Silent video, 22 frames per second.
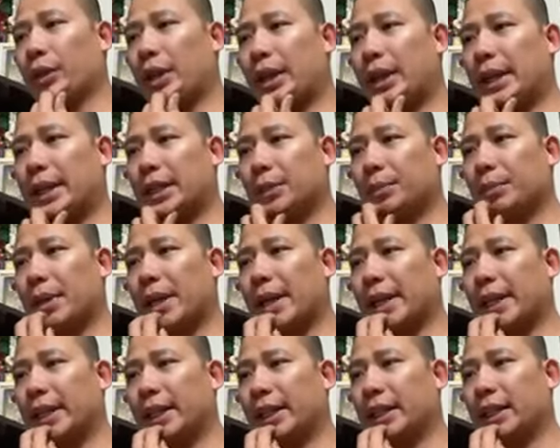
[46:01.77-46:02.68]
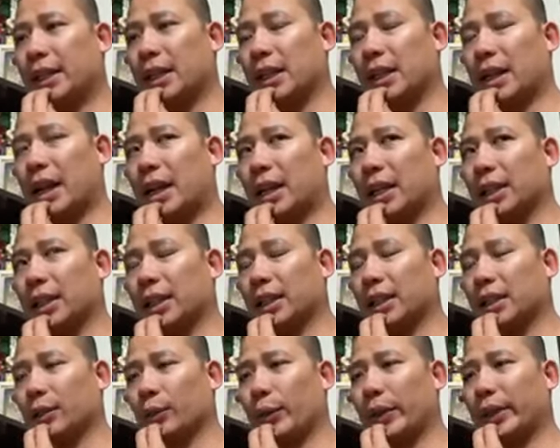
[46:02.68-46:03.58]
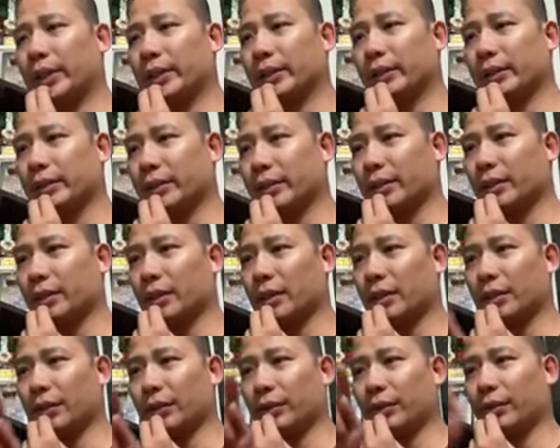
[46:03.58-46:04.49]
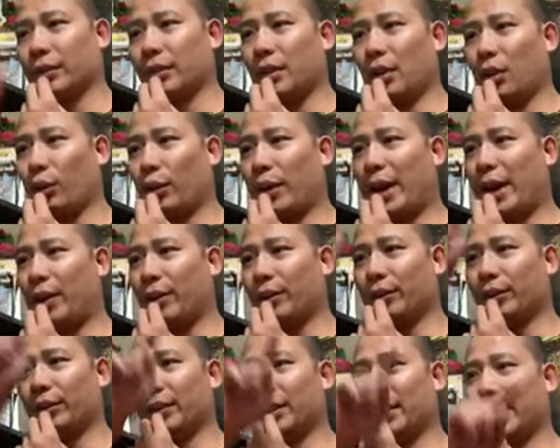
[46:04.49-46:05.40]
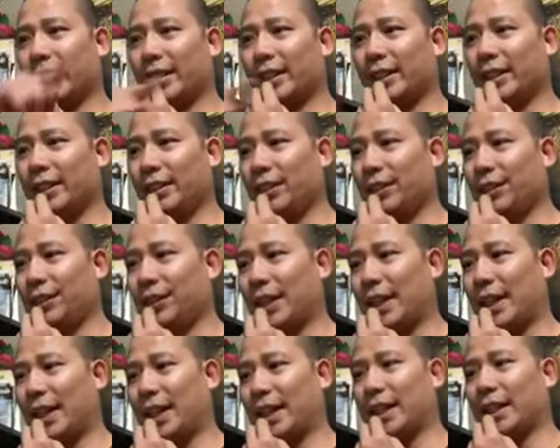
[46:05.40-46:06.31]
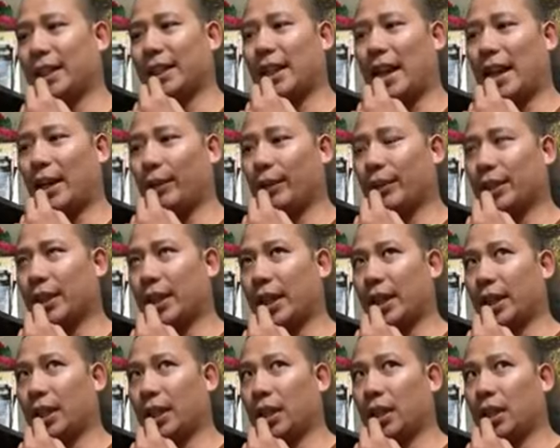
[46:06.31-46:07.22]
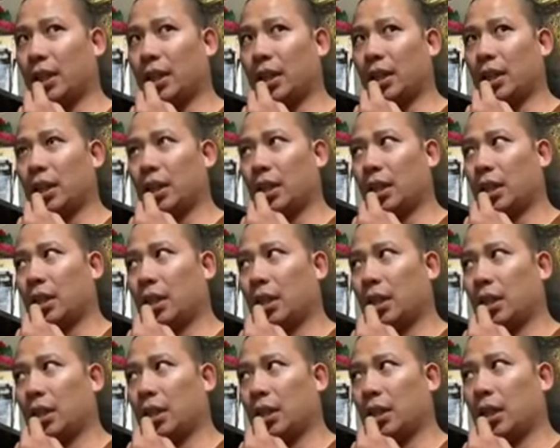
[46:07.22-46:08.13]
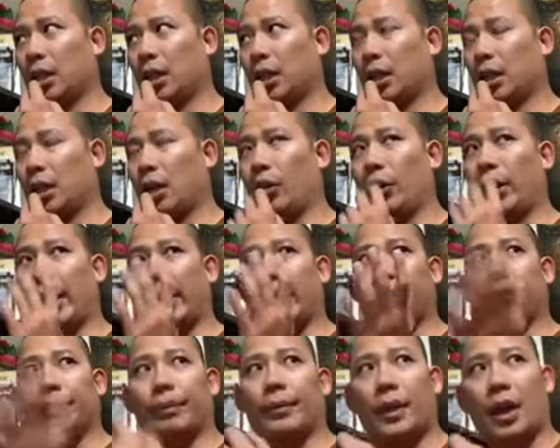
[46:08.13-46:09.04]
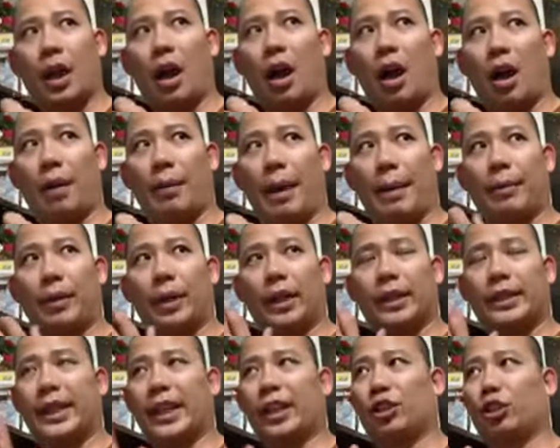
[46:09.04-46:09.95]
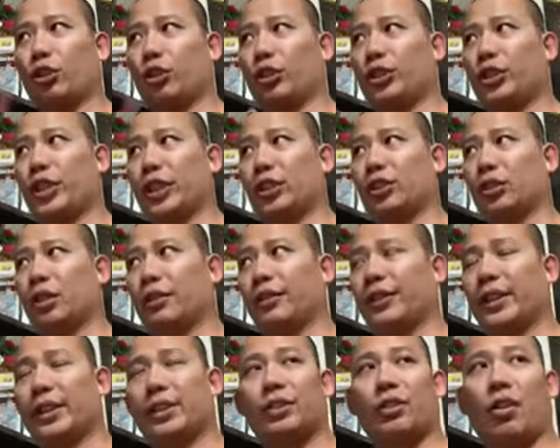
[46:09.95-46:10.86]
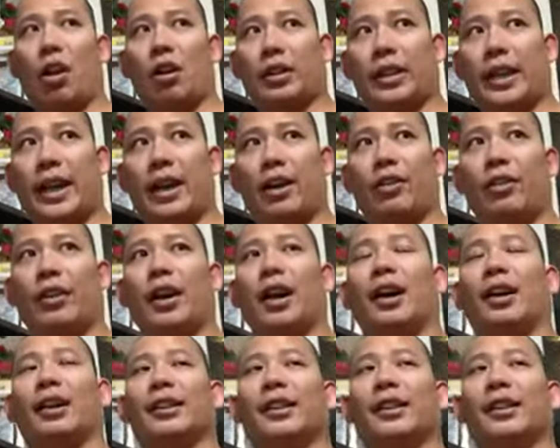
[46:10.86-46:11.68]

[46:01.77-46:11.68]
that explained, he kind of like went around like this, and I was like, okay, I'm going to take jurisdiction of this talk now.